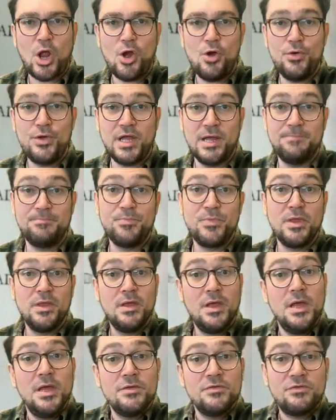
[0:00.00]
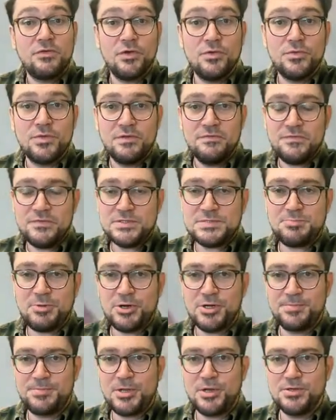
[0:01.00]
Okay, so the first part
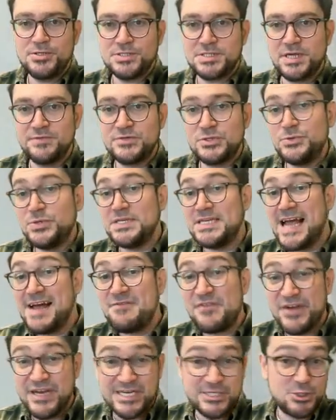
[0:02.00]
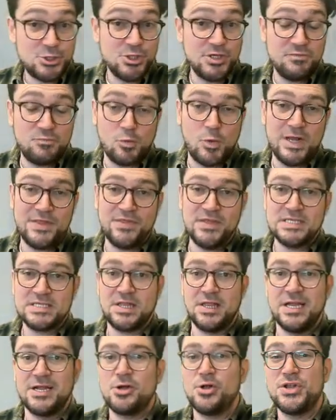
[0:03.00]
up here just gives you the definition of what this
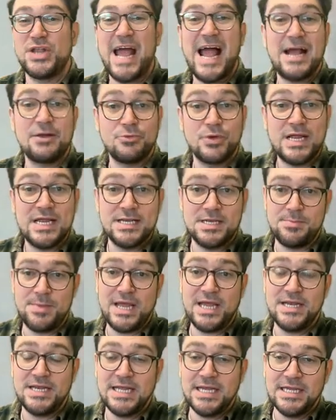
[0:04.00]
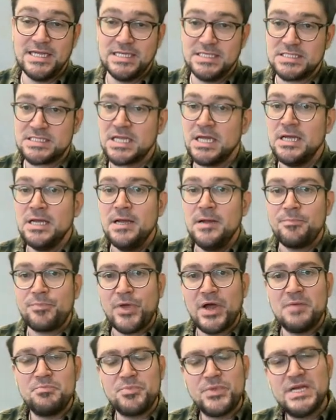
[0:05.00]
thing called aggregate demand is.
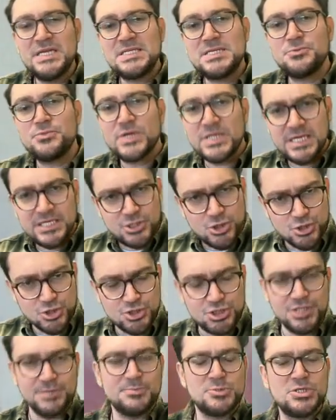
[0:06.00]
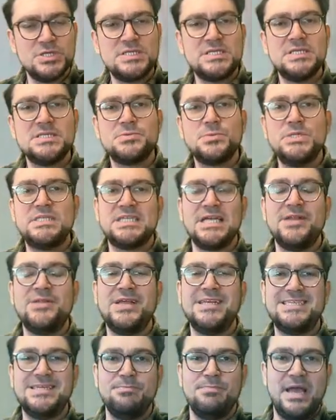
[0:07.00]
It's a relationship. Just as we said
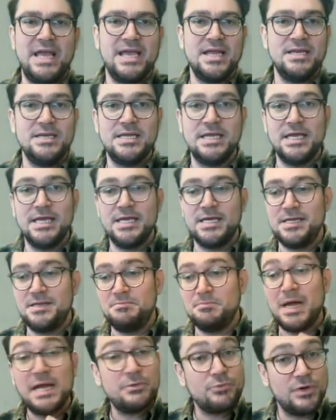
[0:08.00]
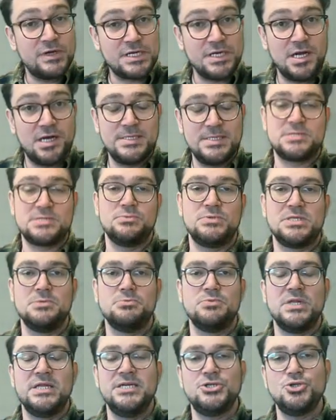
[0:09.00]
that demand in microeconomics was the
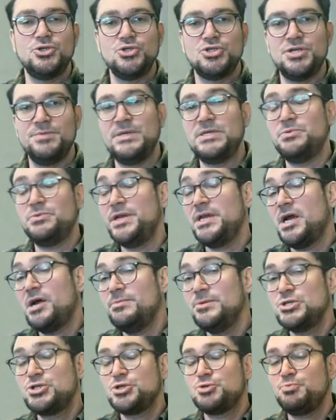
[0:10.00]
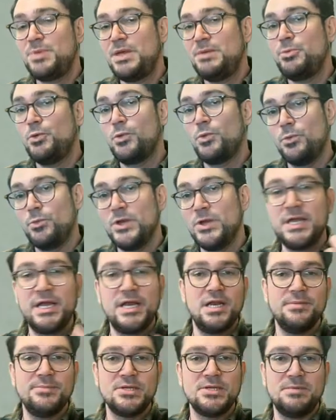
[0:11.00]
relationship between how much people were willing and
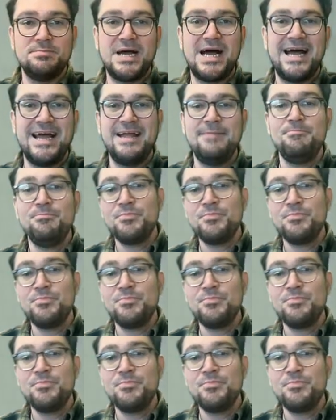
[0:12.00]
able to buy